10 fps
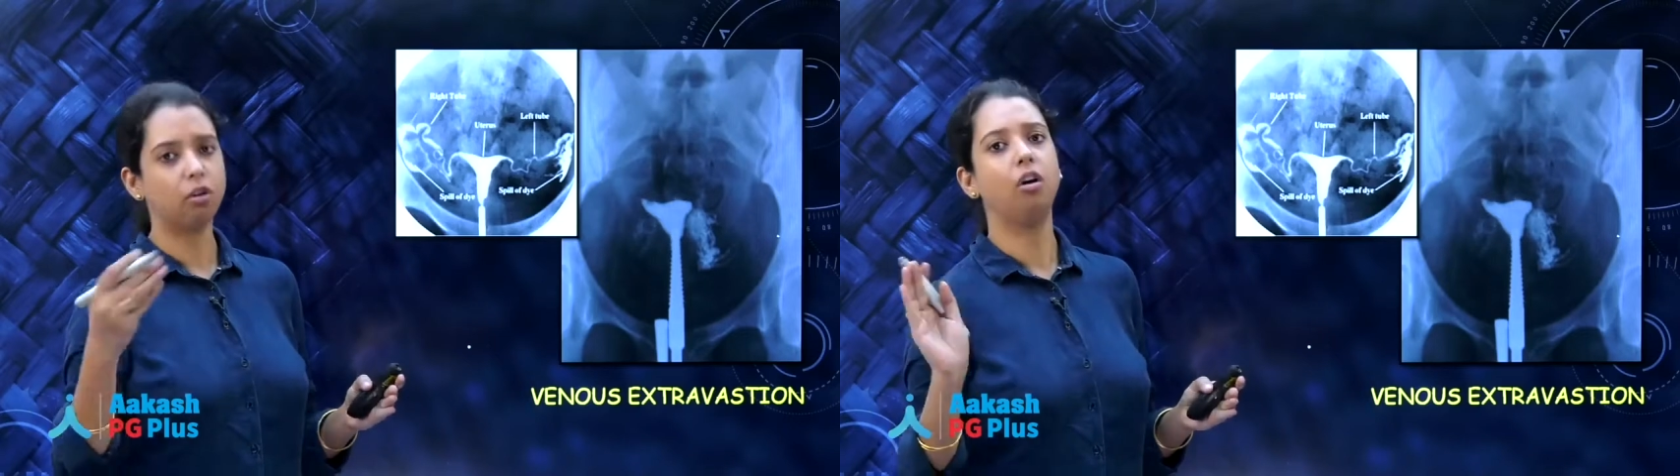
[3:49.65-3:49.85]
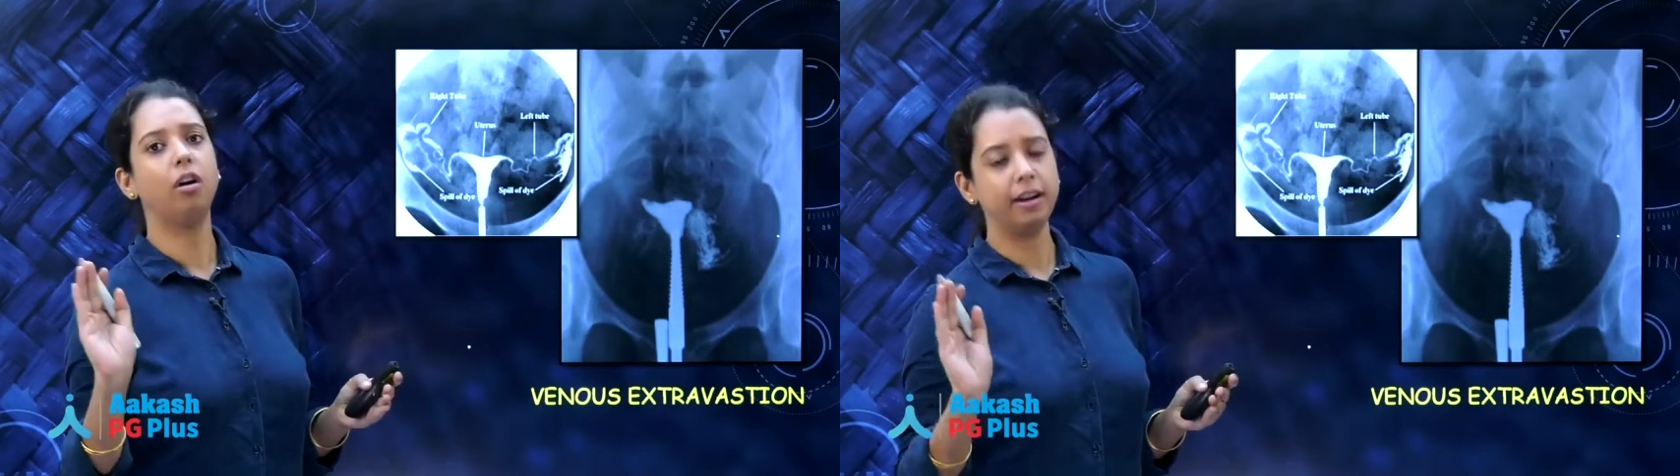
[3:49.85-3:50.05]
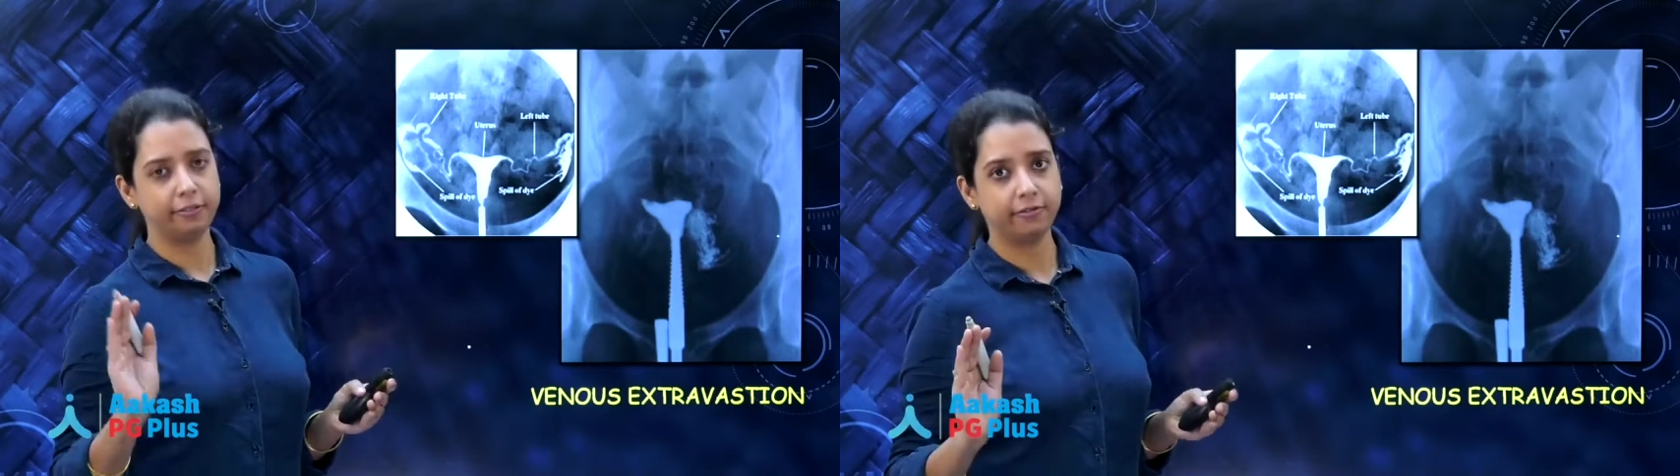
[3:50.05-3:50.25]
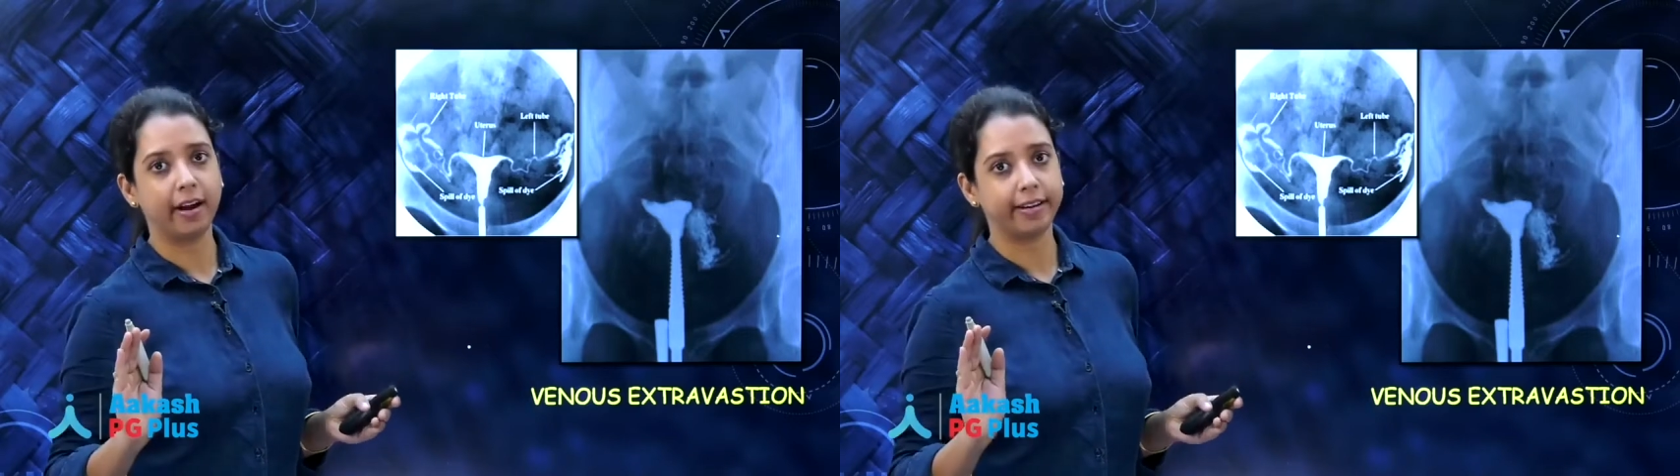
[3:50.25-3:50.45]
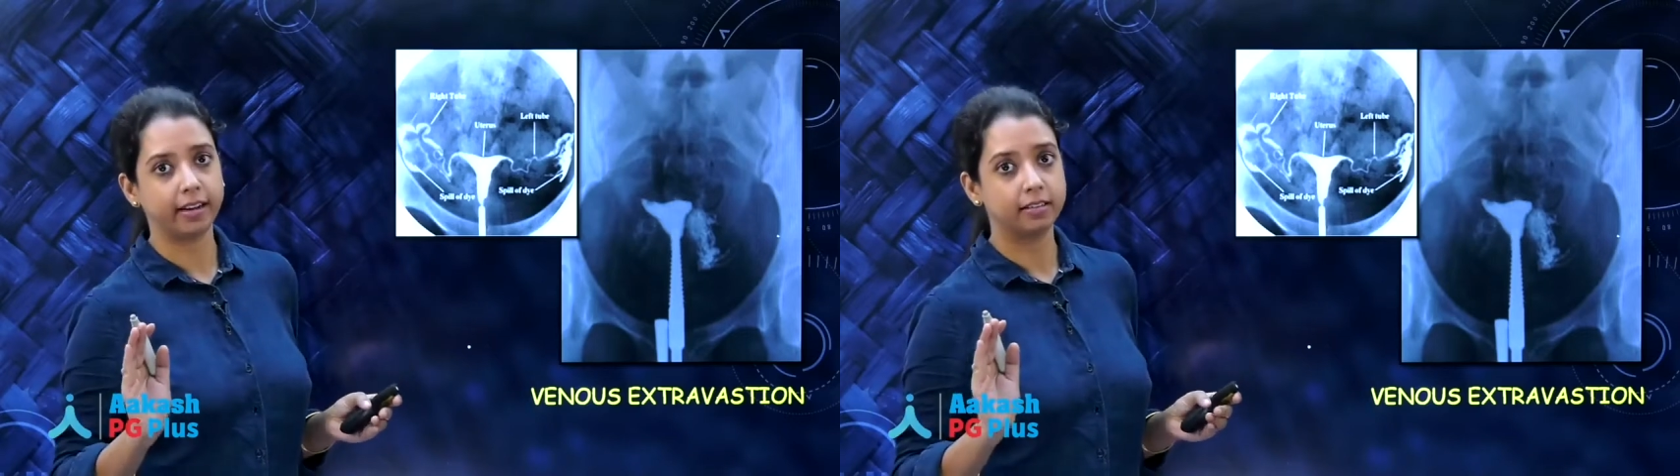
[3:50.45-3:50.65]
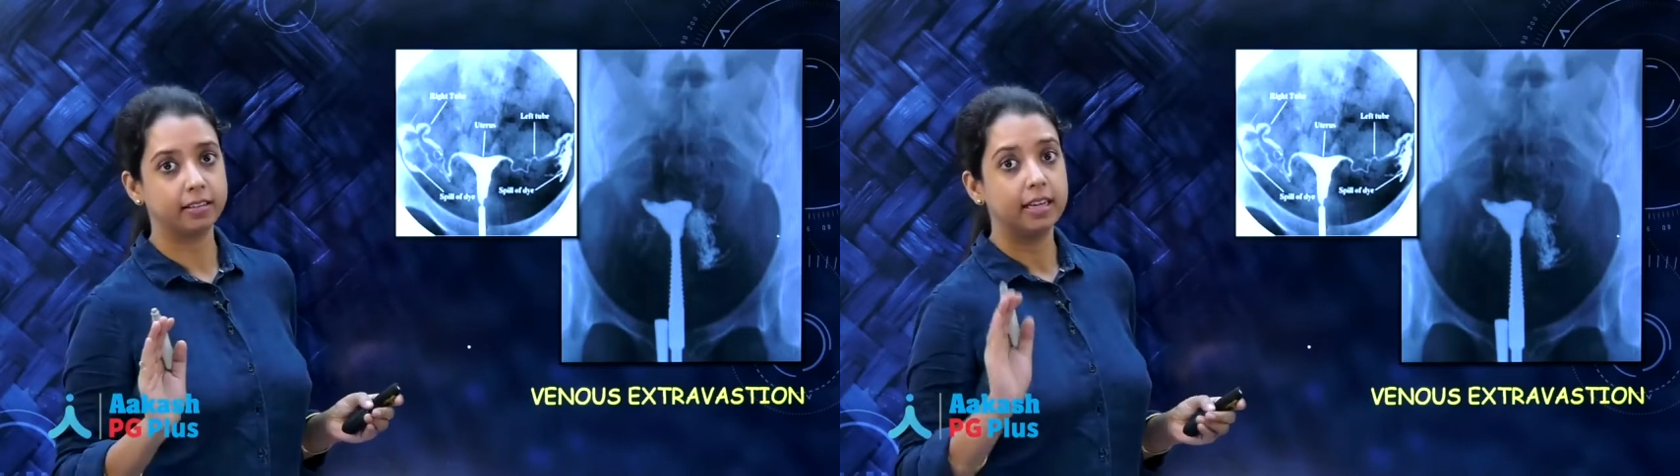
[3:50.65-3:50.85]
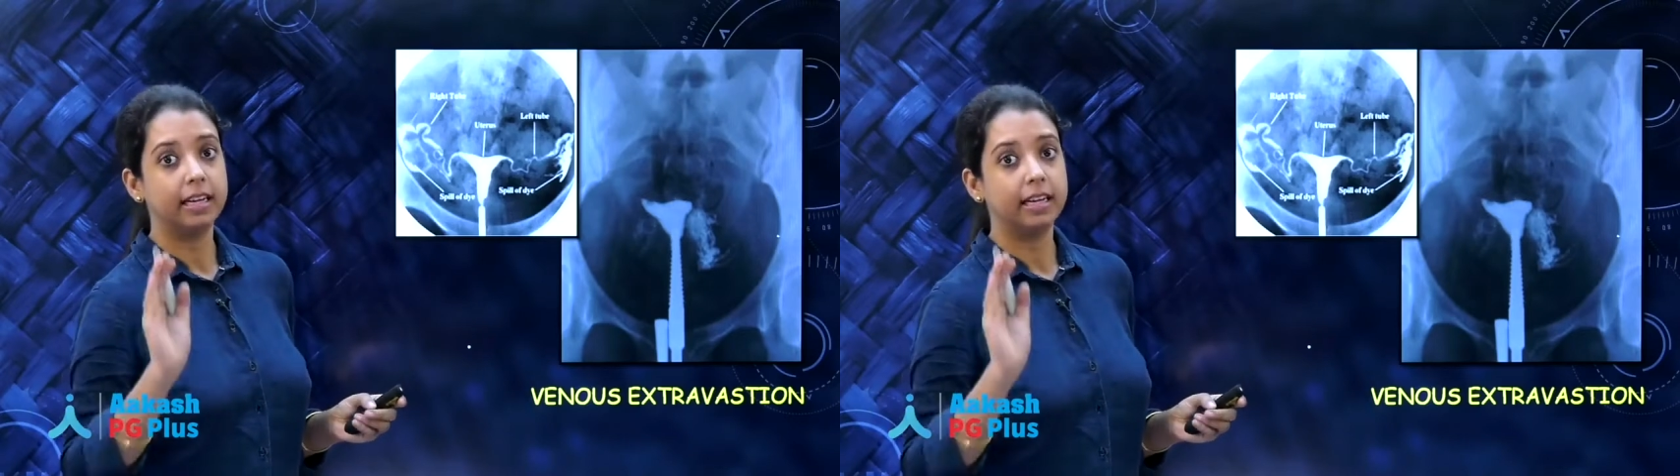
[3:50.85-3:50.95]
or lymphatics.